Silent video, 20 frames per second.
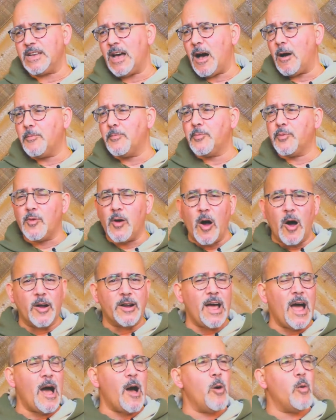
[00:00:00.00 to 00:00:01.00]
how
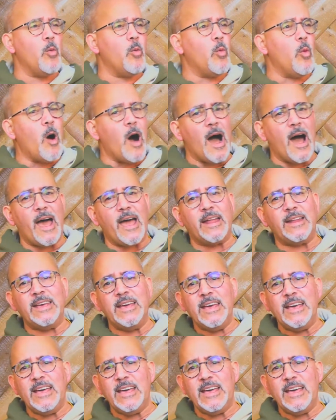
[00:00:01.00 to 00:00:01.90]
broad, how wide